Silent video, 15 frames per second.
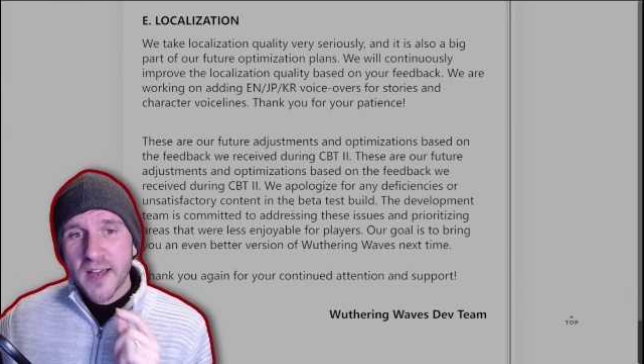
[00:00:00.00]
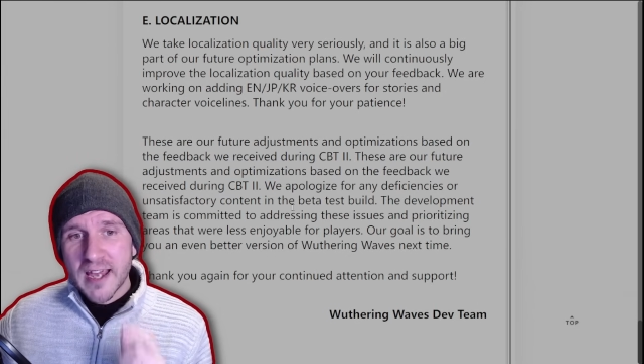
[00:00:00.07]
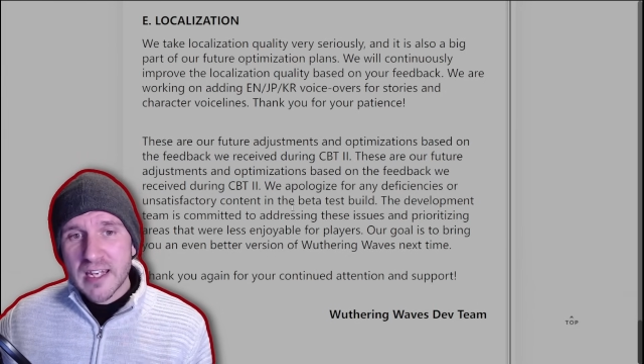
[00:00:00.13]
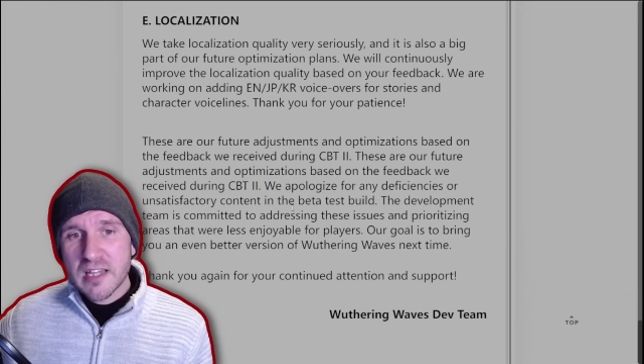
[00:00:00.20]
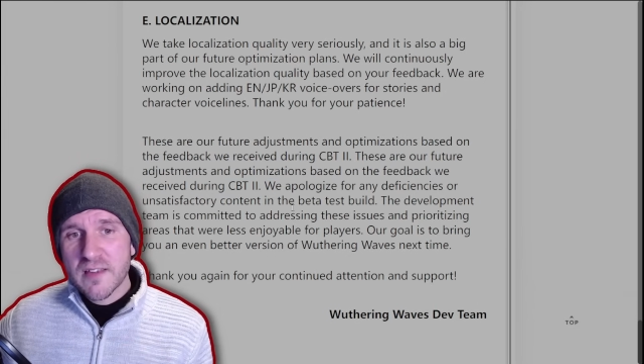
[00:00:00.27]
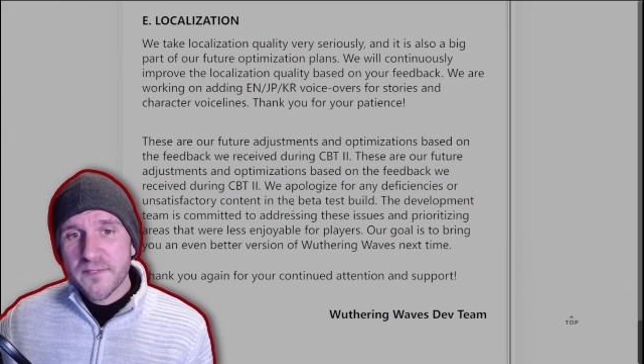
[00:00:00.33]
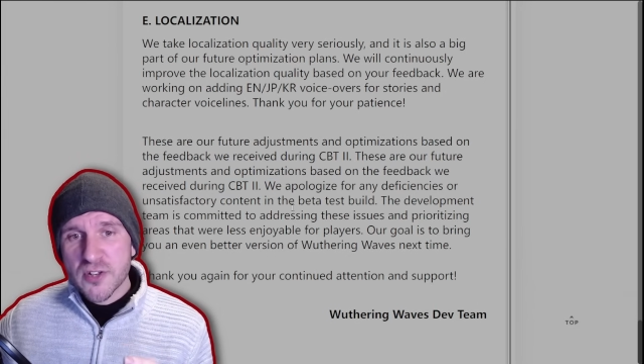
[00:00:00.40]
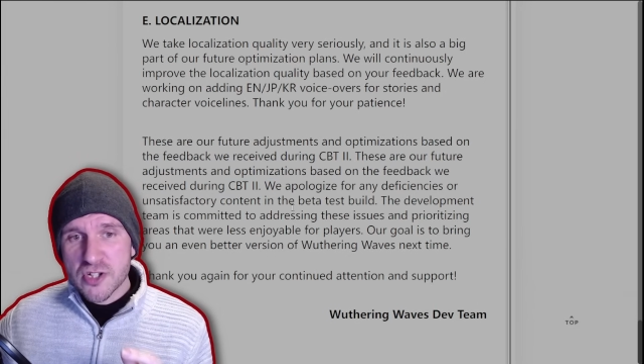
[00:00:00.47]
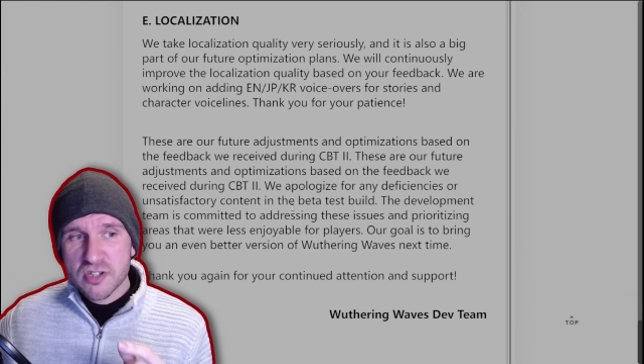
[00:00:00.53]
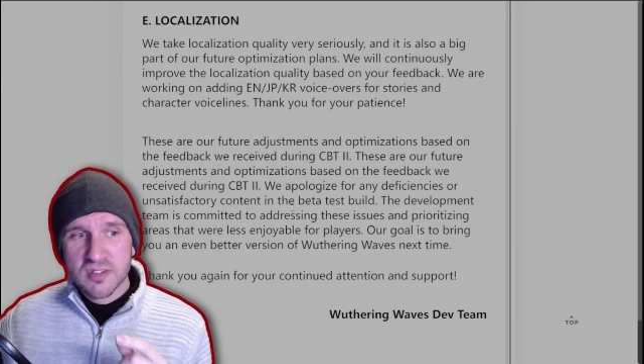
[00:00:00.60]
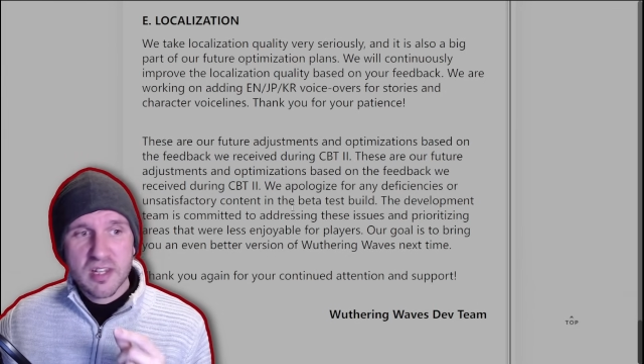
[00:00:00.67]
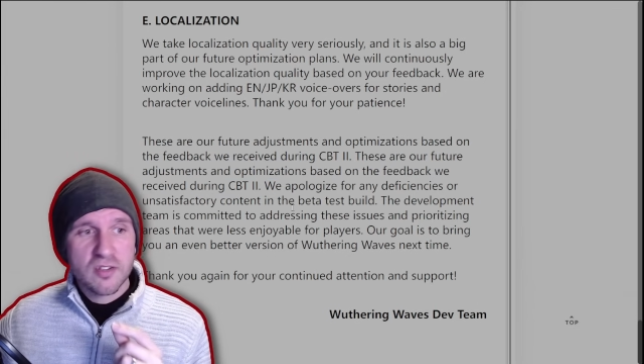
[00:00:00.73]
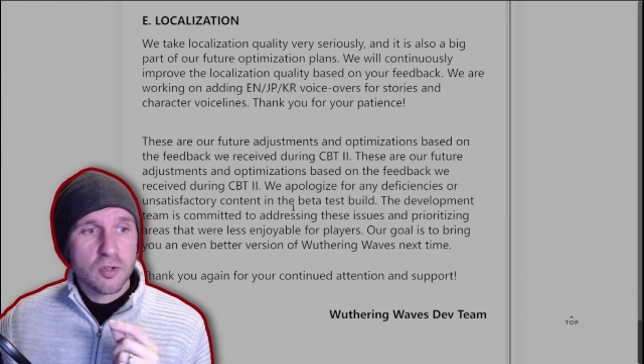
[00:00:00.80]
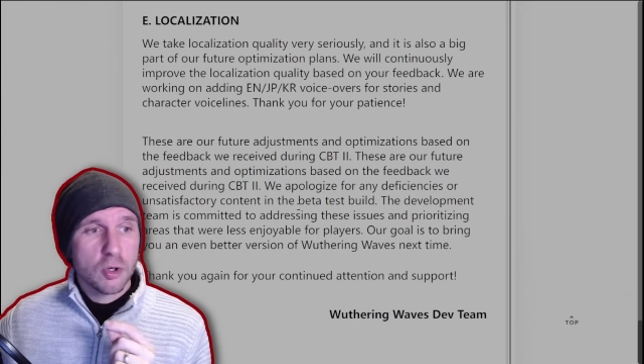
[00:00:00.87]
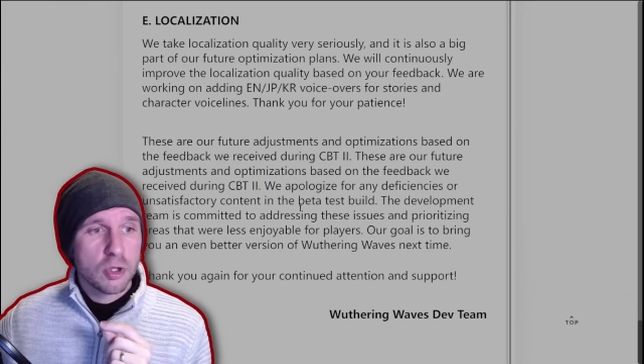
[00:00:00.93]
any
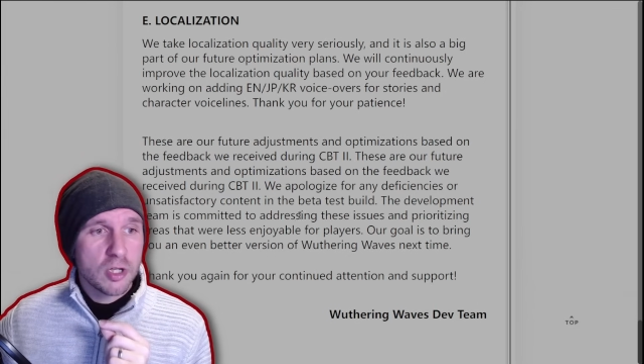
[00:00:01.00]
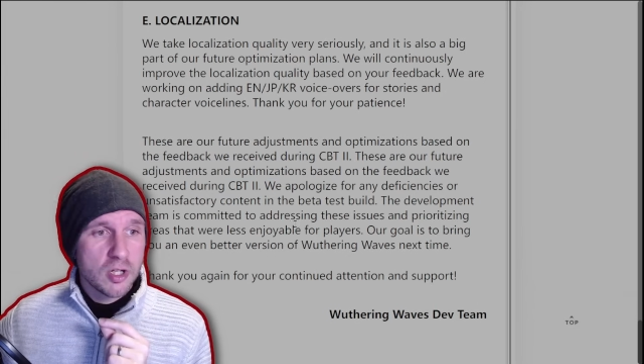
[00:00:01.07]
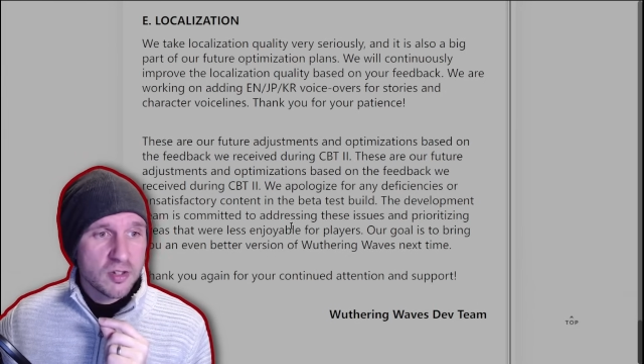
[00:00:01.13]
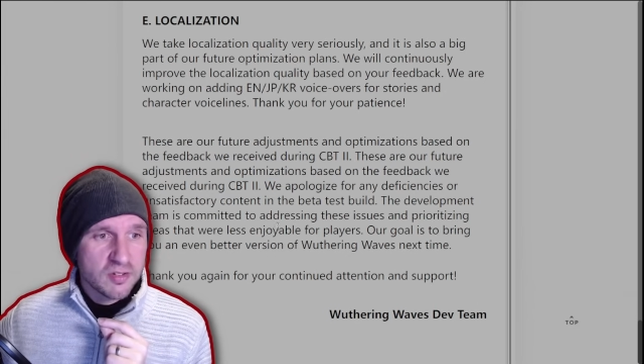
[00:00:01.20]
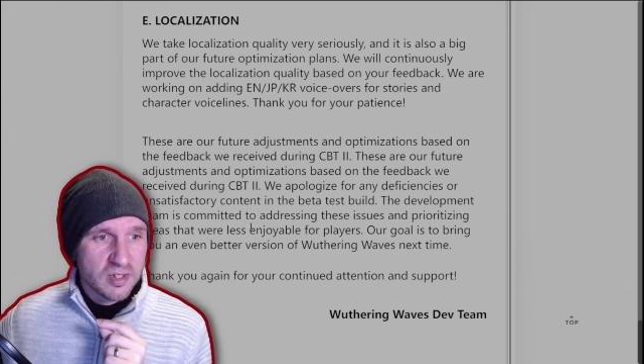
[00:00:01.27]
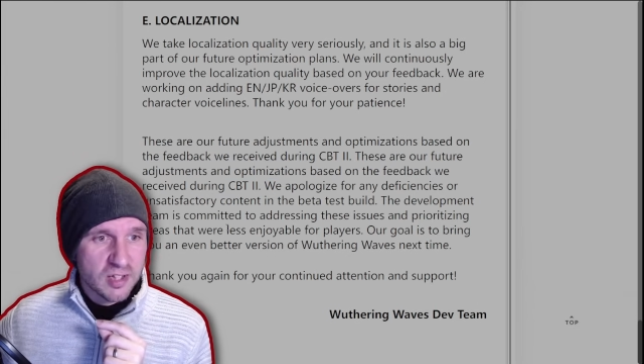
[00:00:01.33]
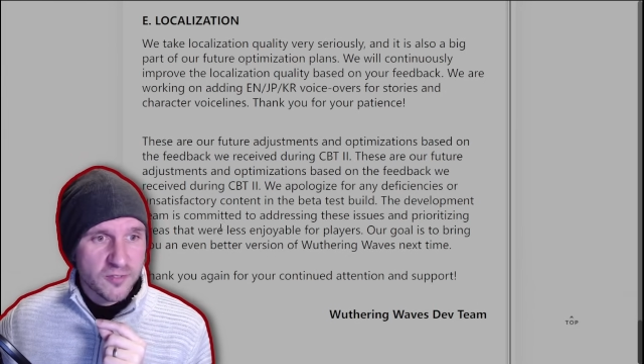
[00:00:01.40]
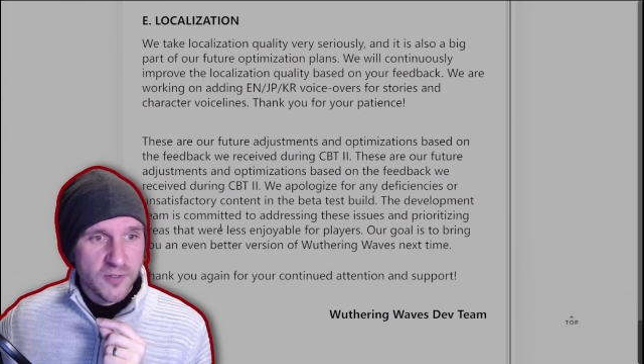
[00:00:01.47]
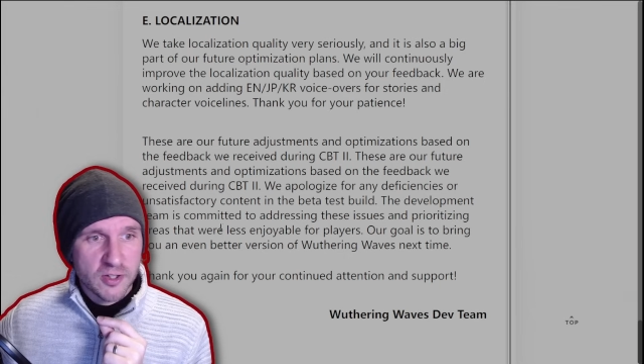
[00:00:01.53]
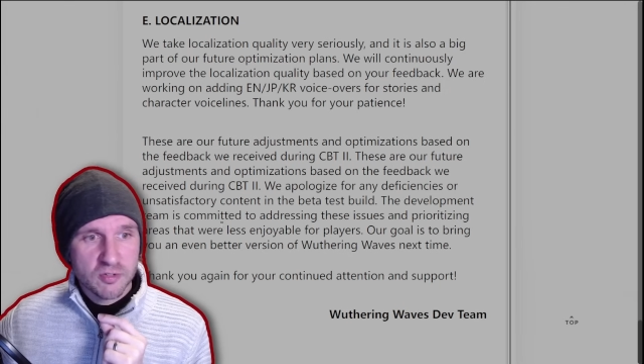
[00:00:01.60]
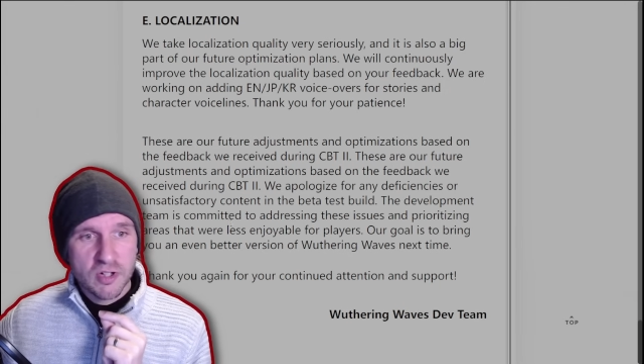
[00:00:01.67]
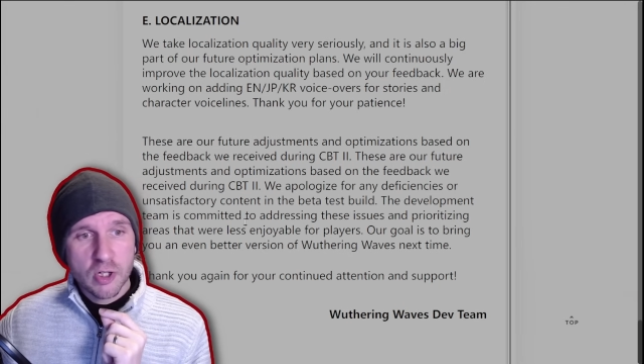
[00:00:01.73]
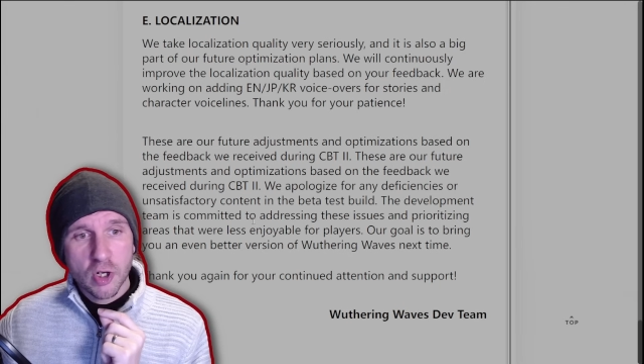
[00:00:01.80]
deficiencies or unsatisfactory